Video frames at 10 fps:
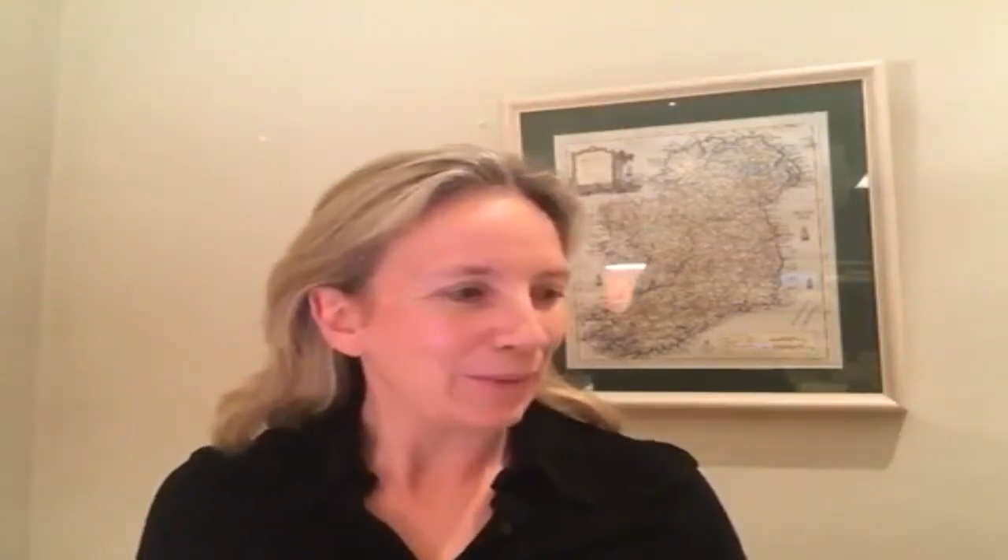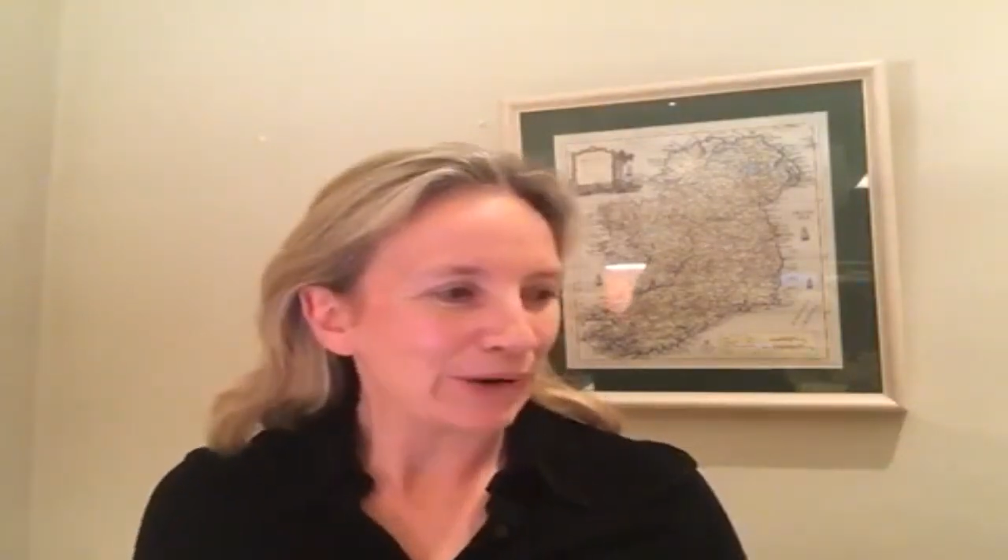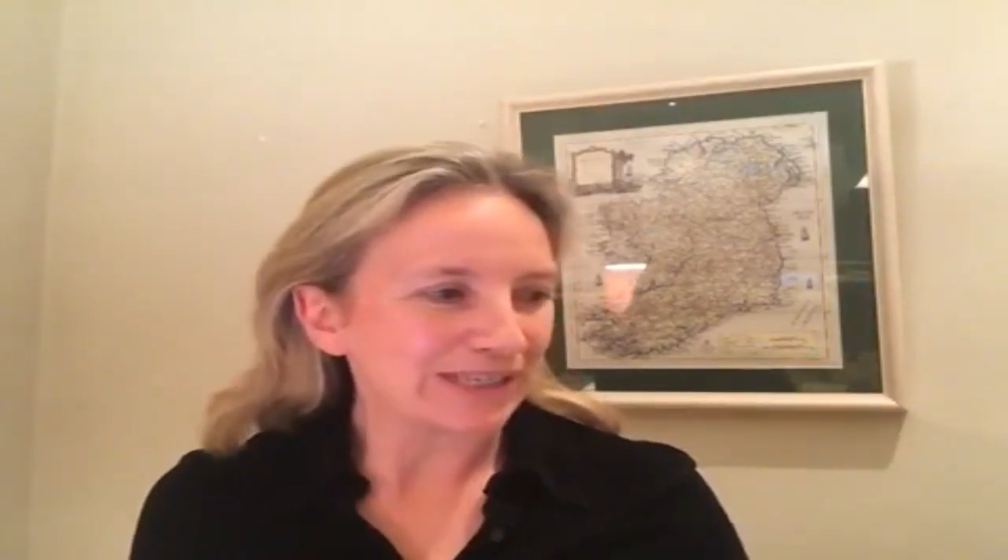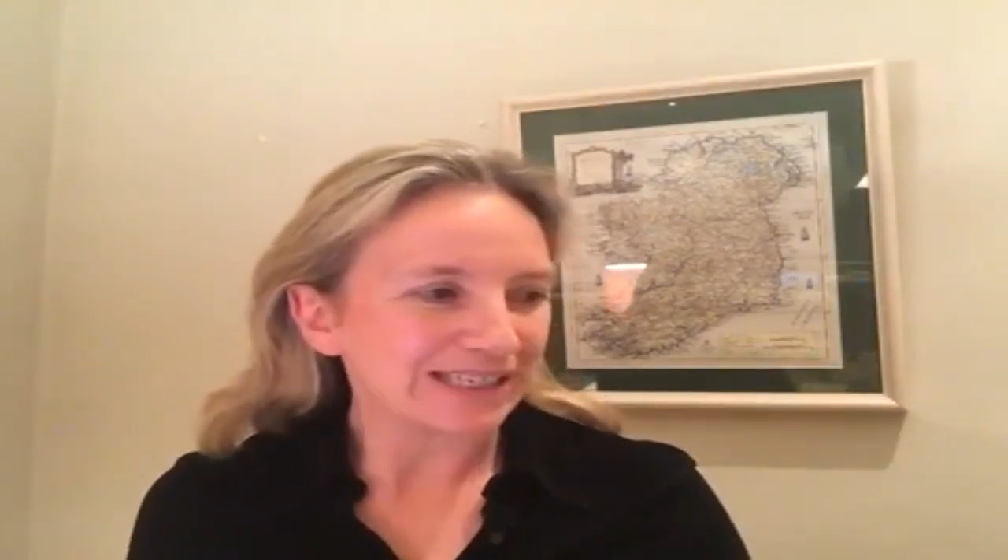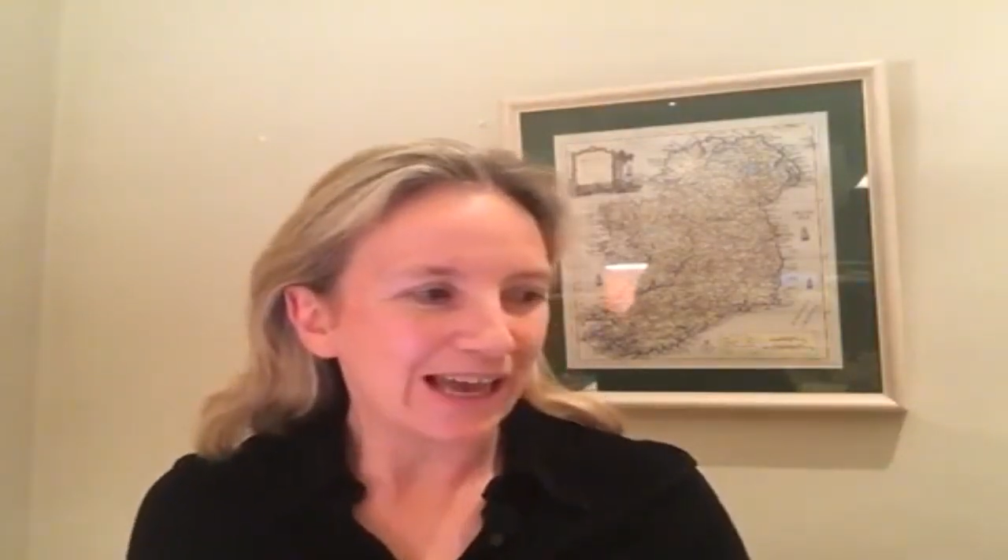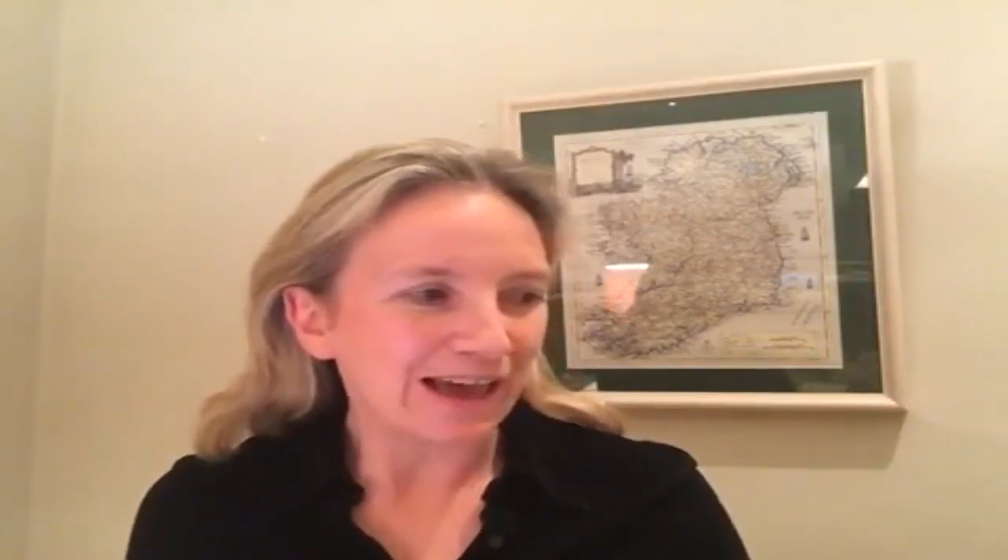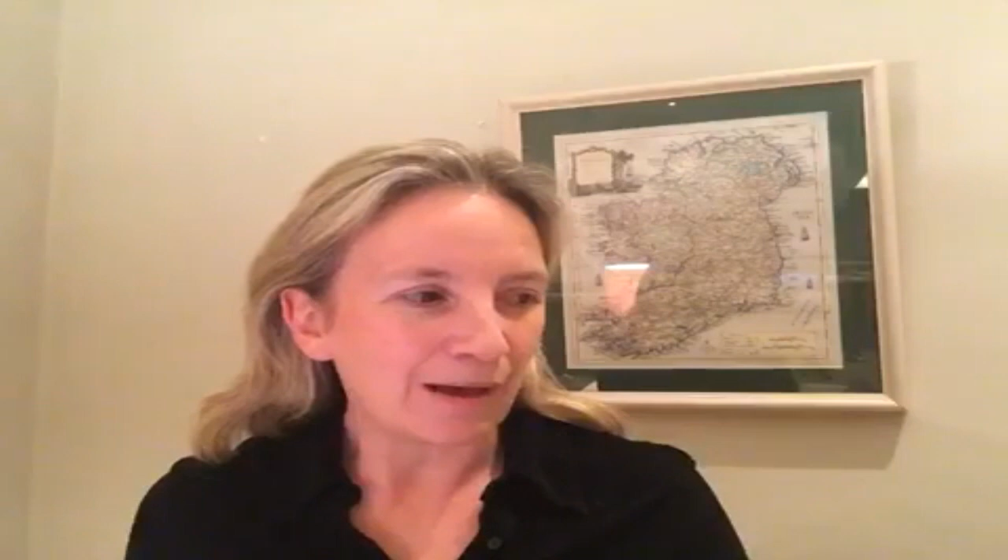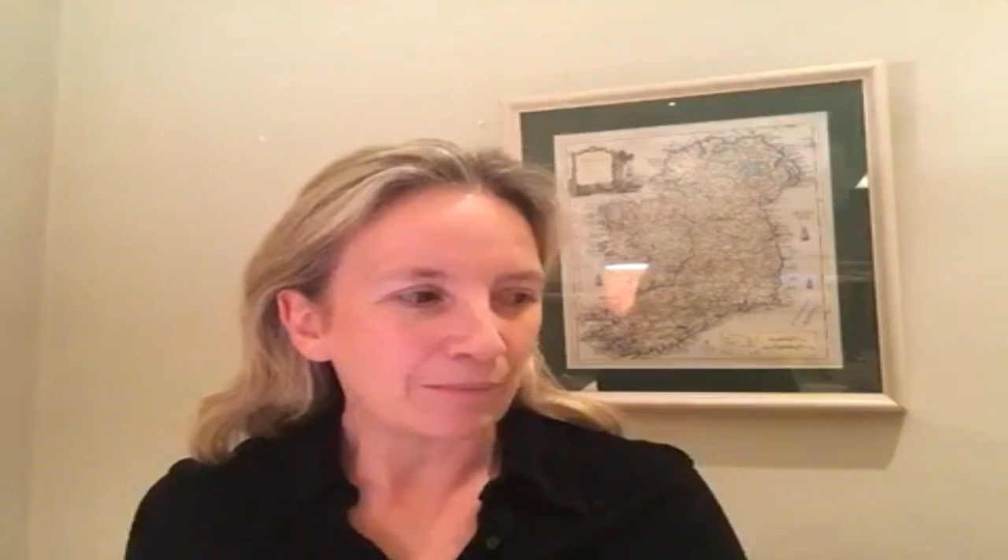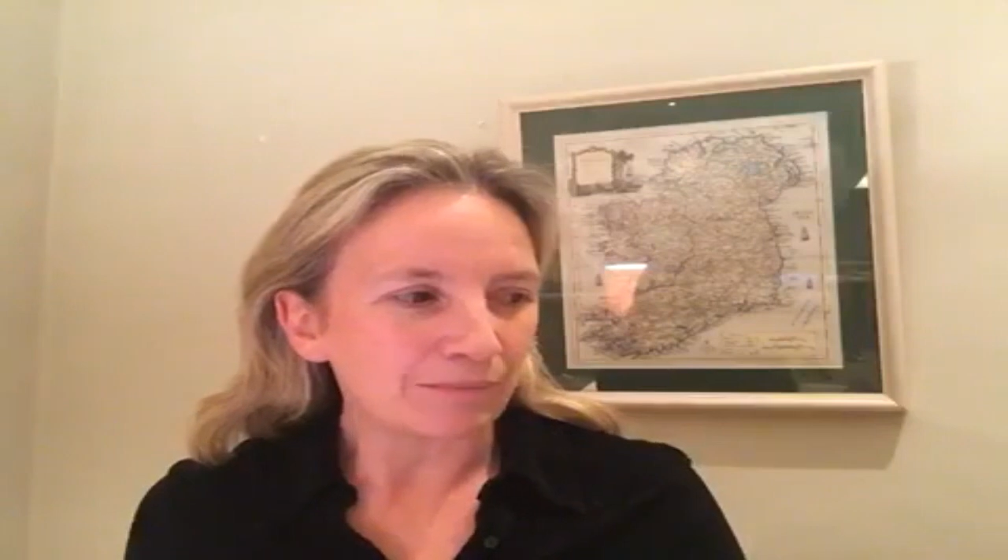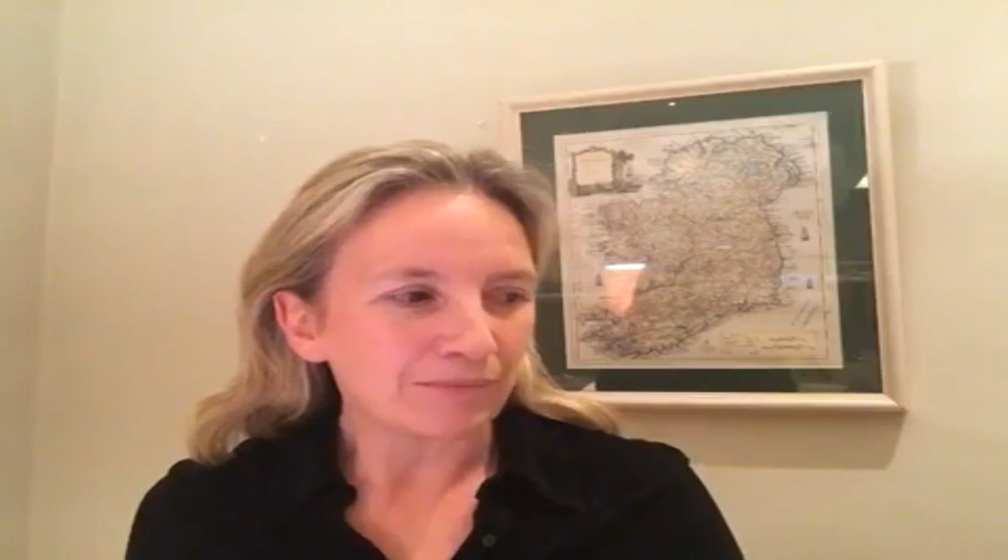but
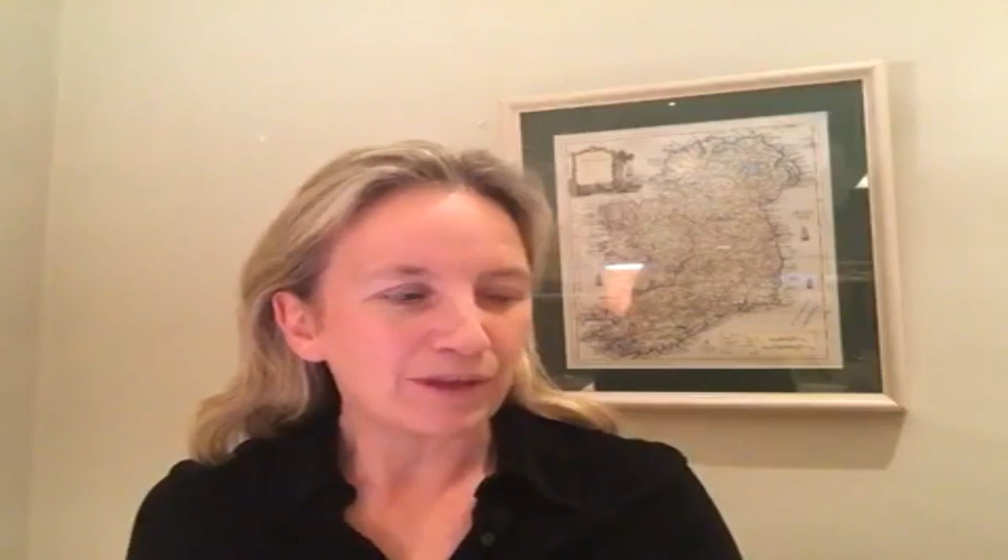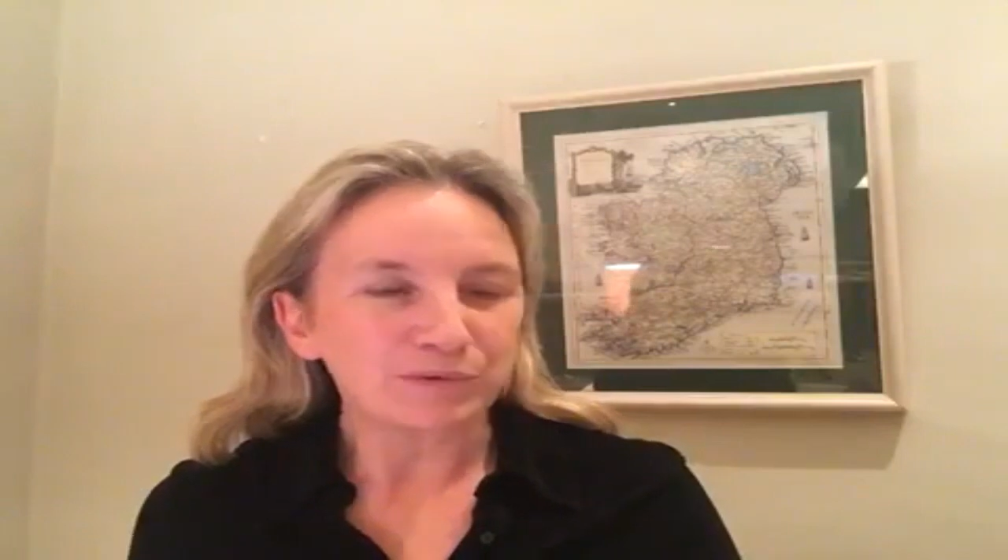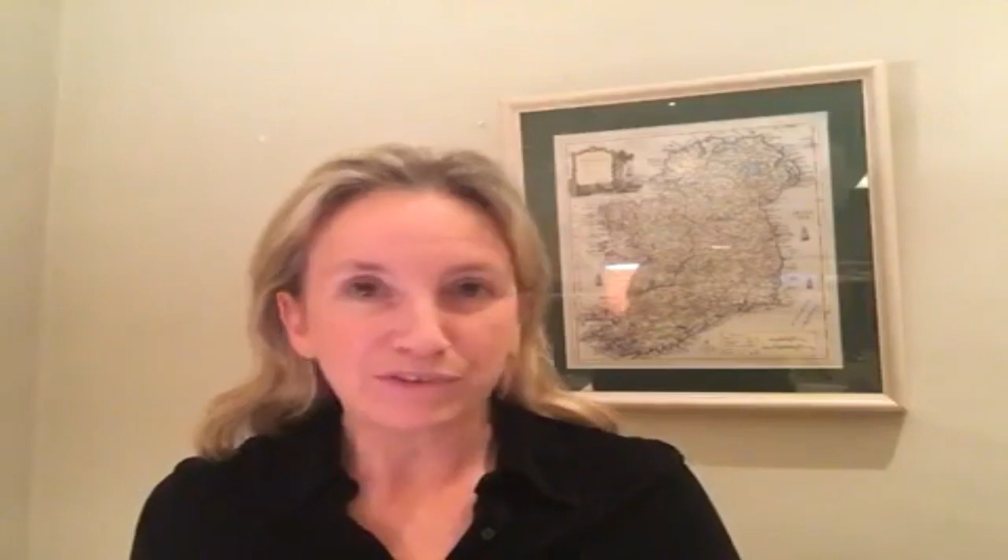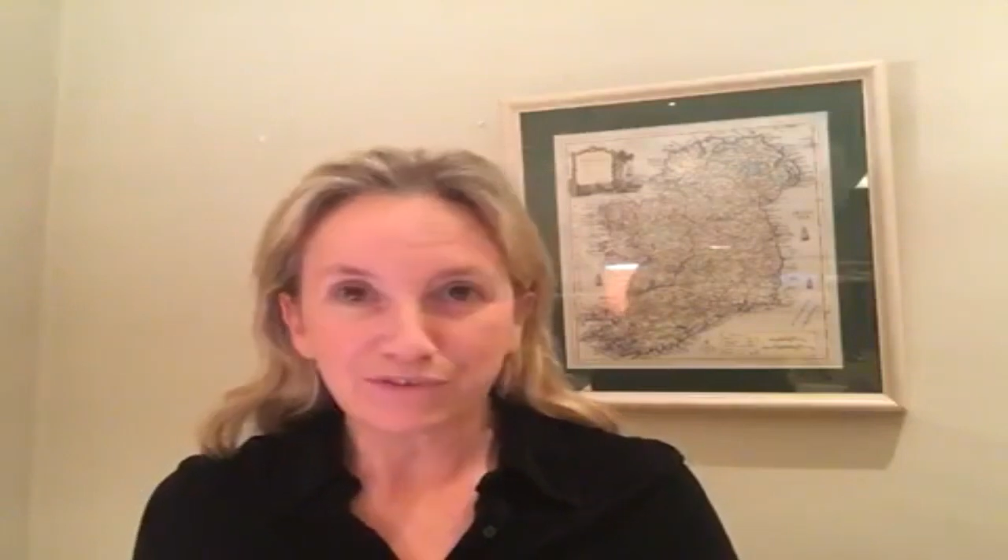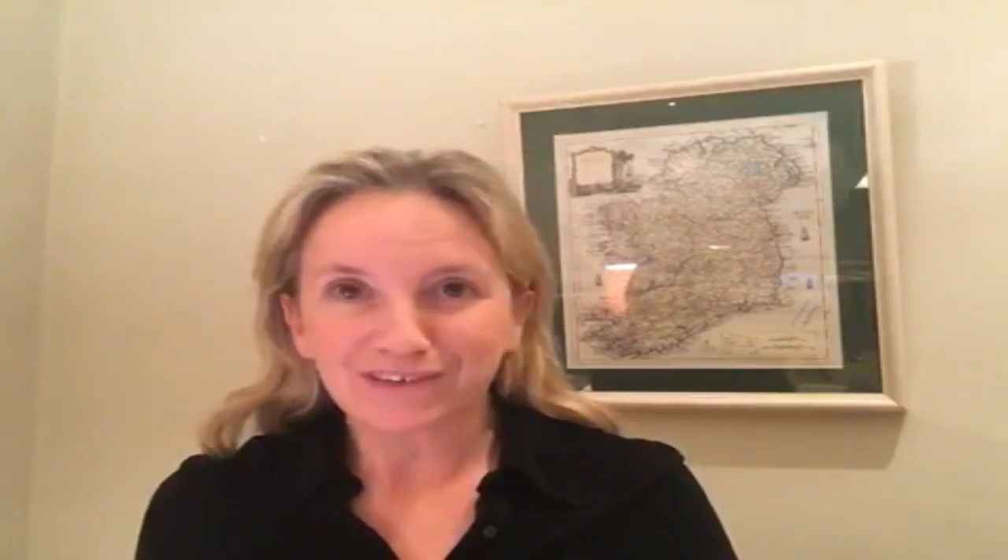it was a